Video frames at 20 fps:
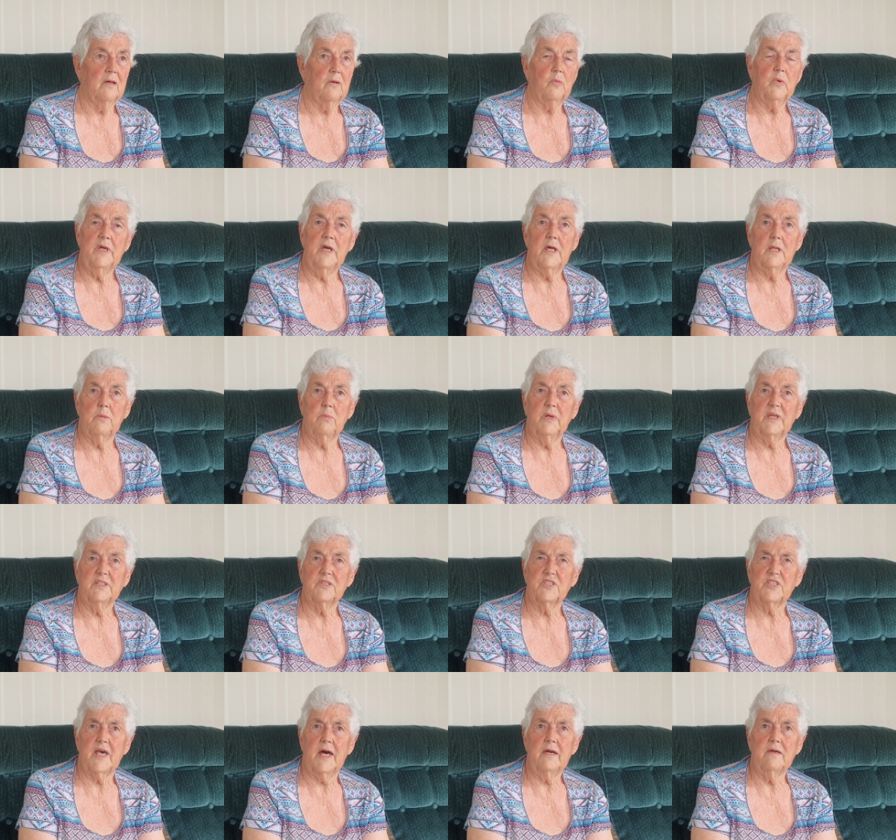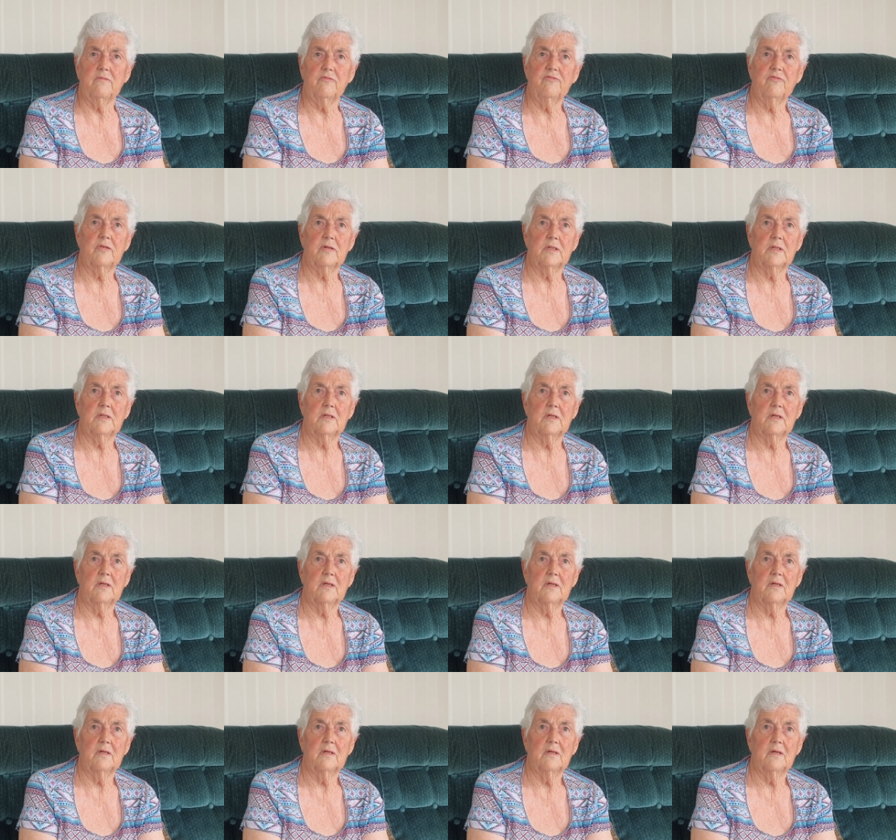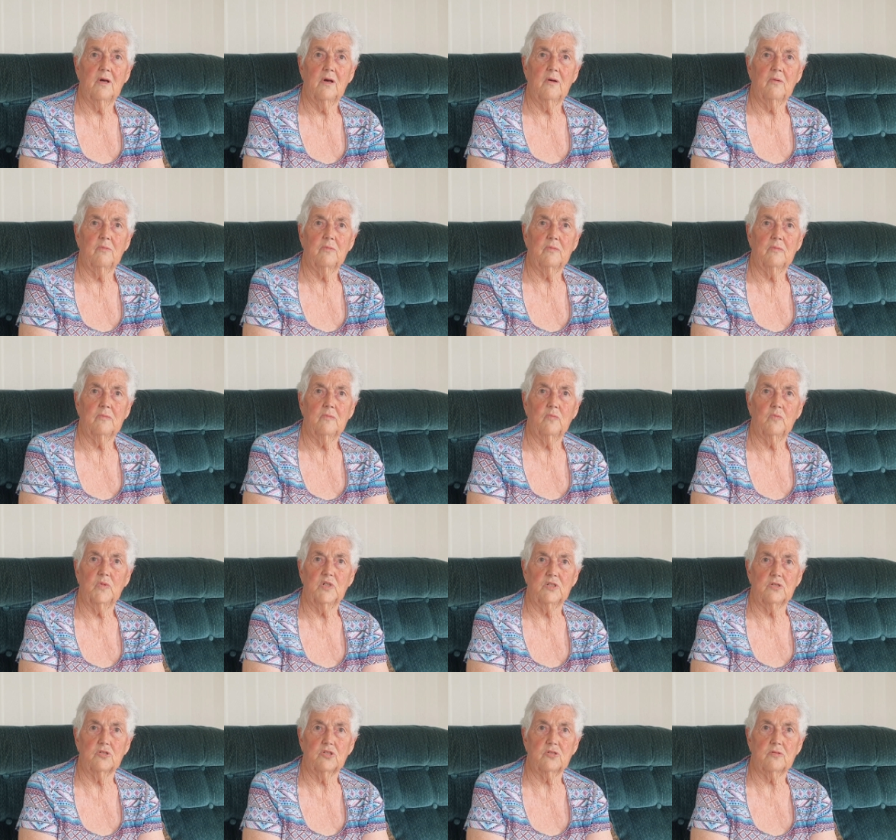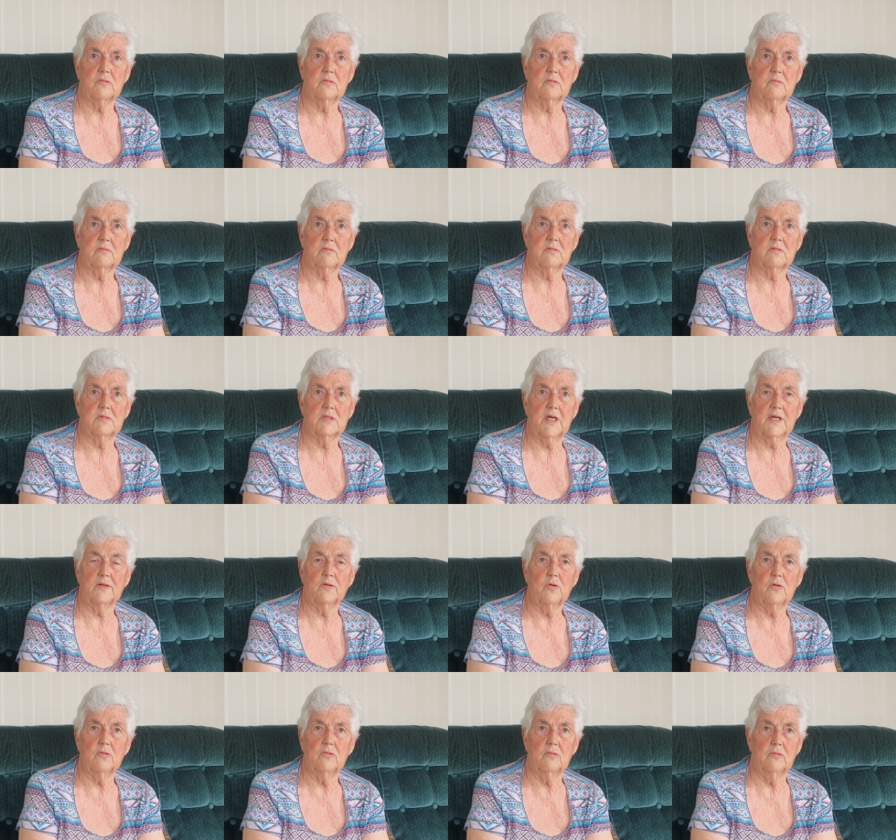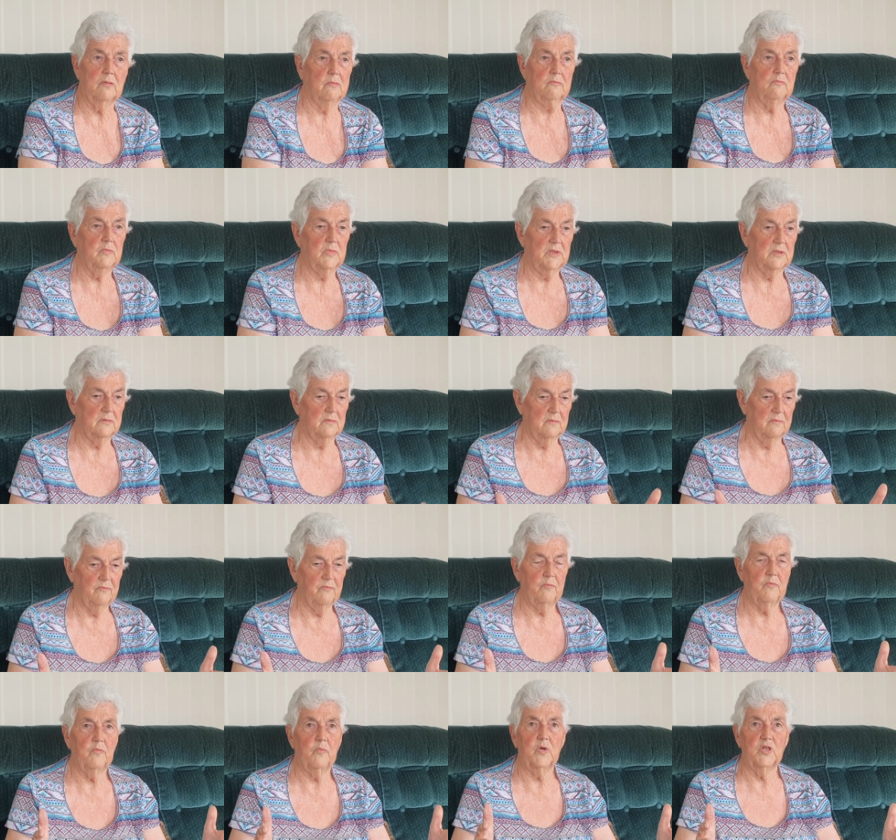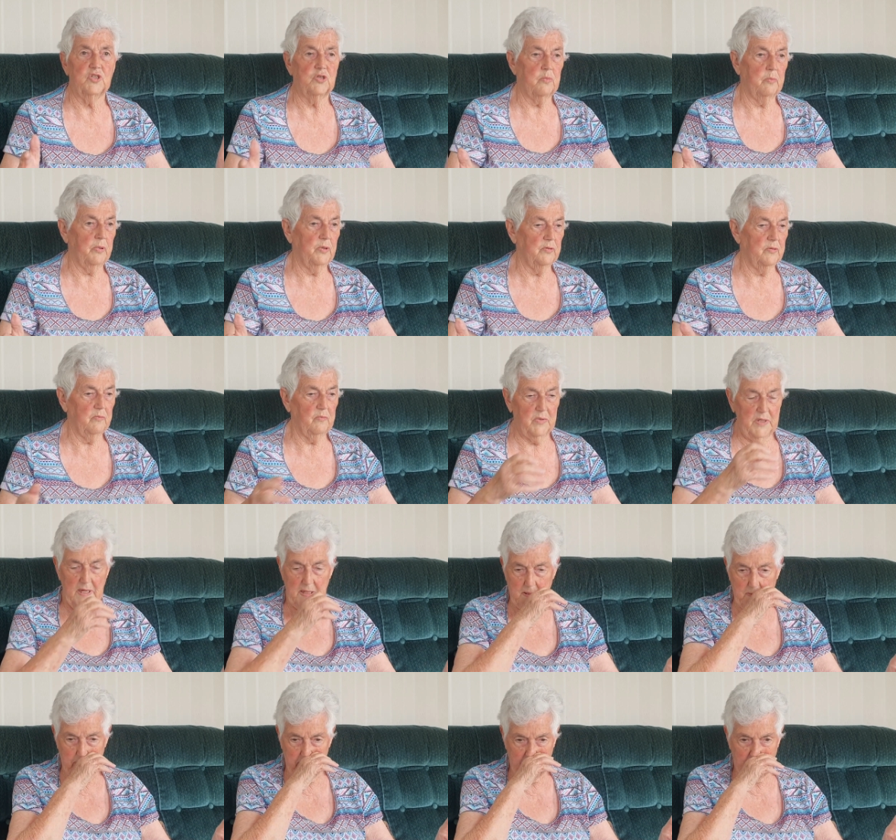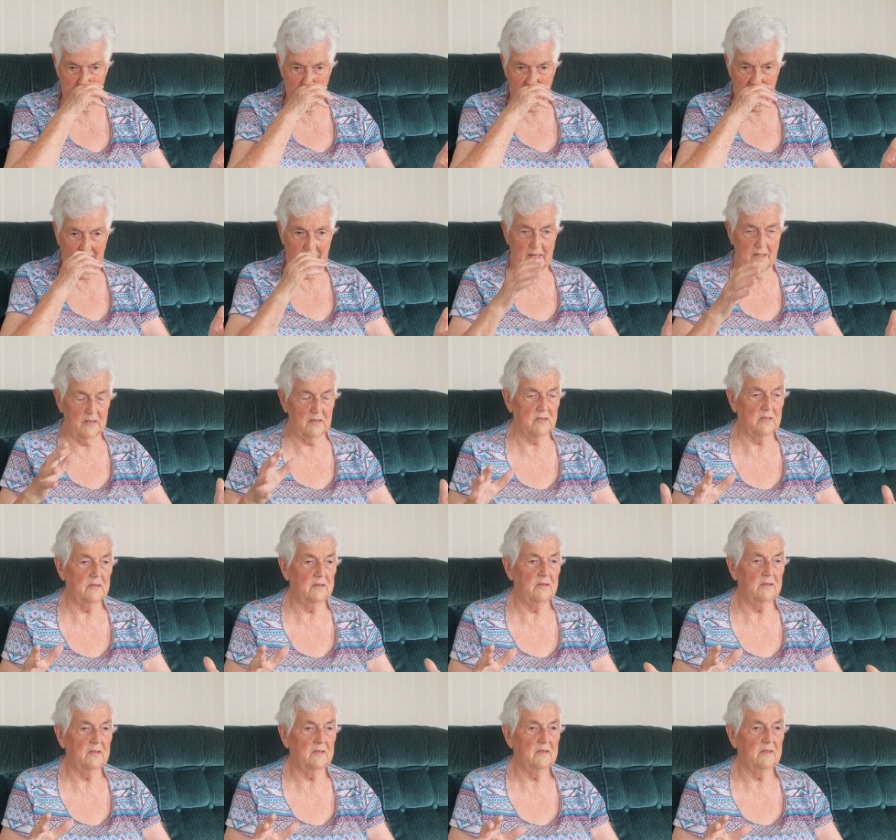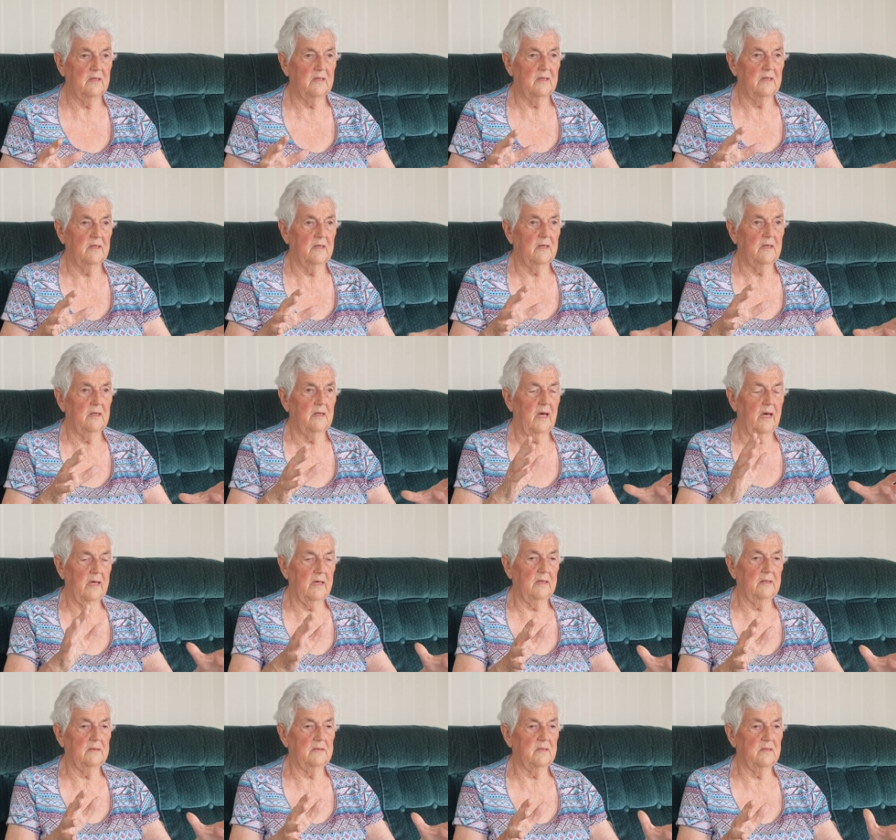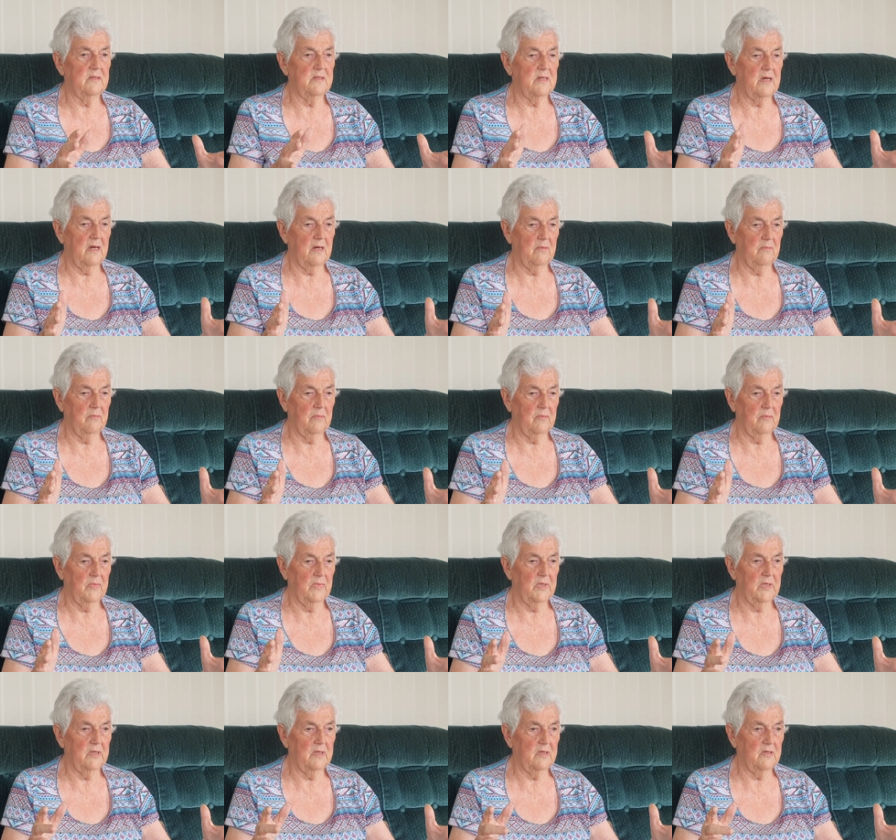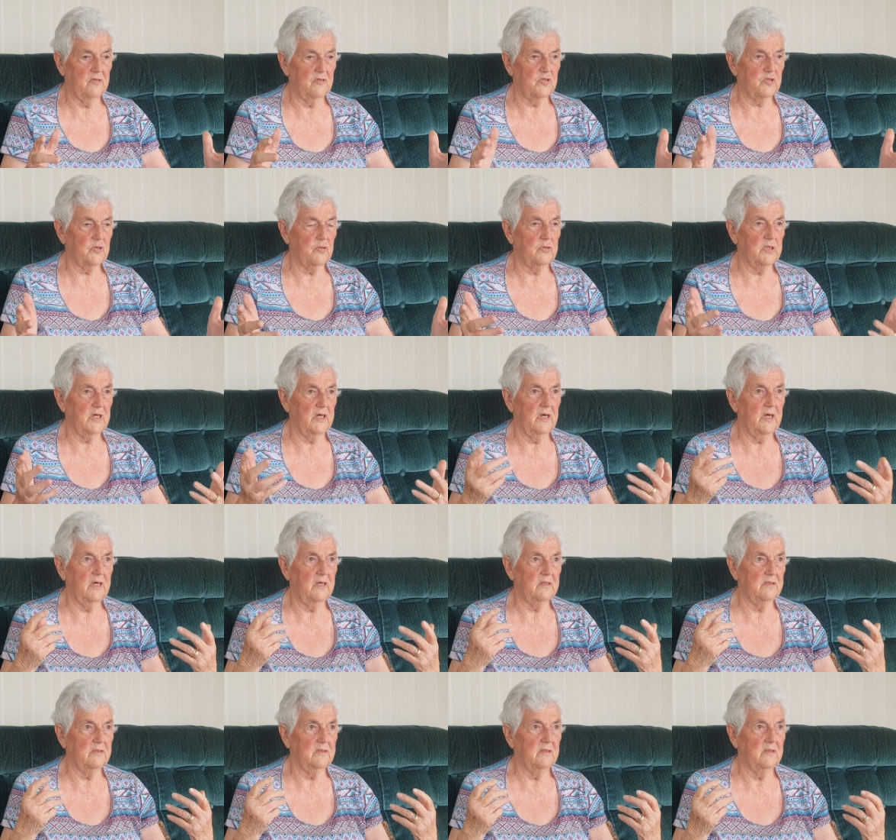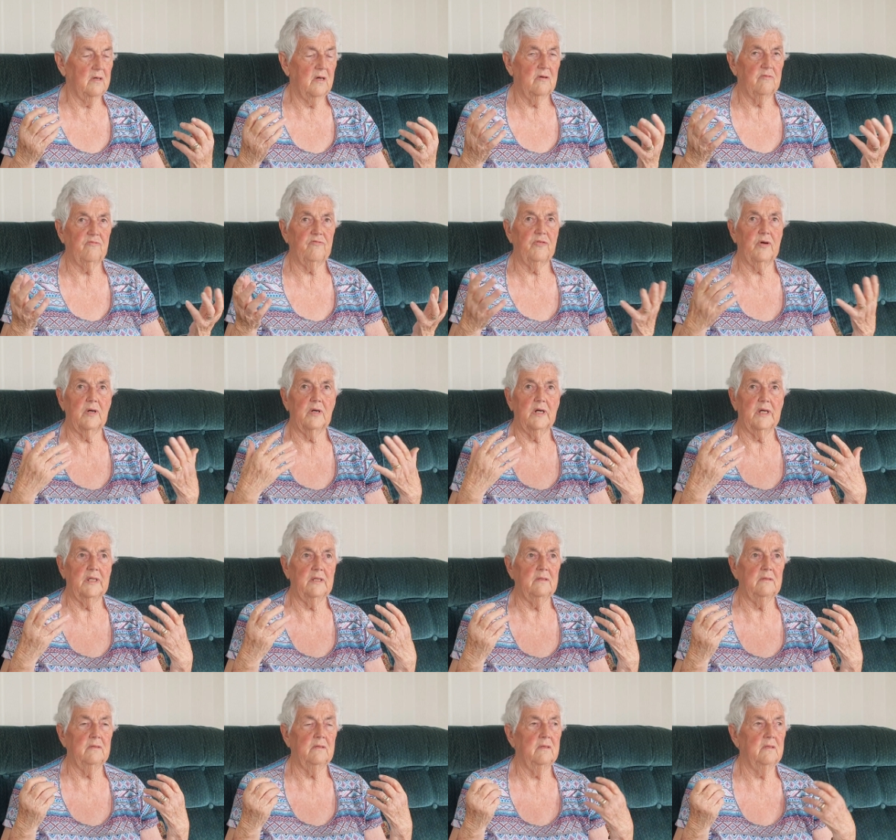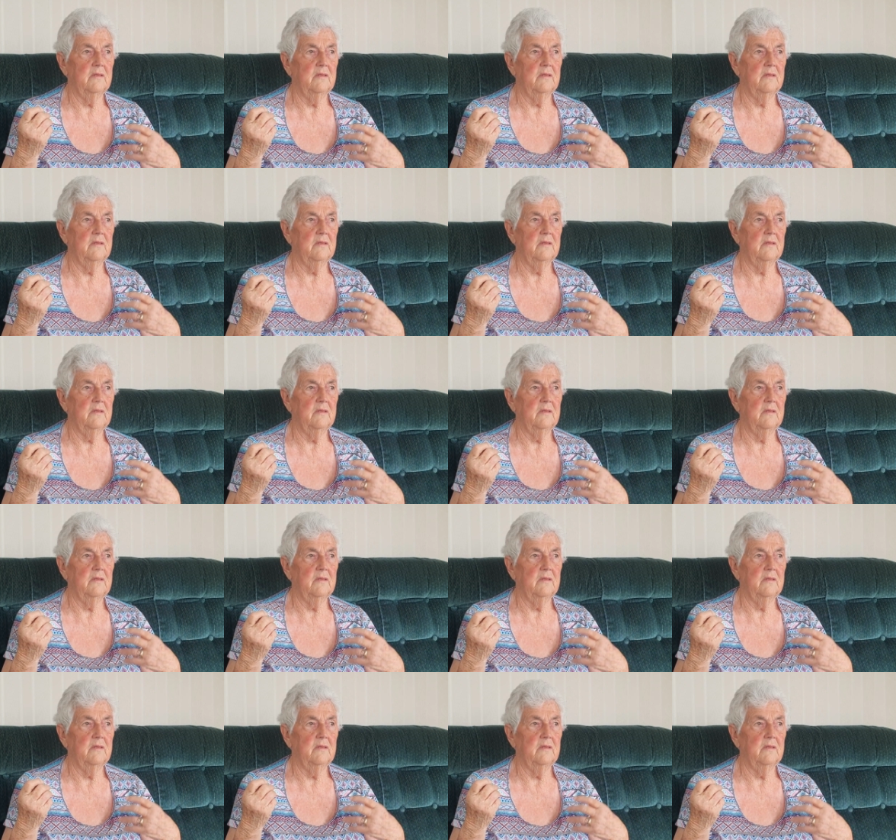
We had a big safe. Right. Which they called, well, which put, we had a big one out. And um, it sort of had fine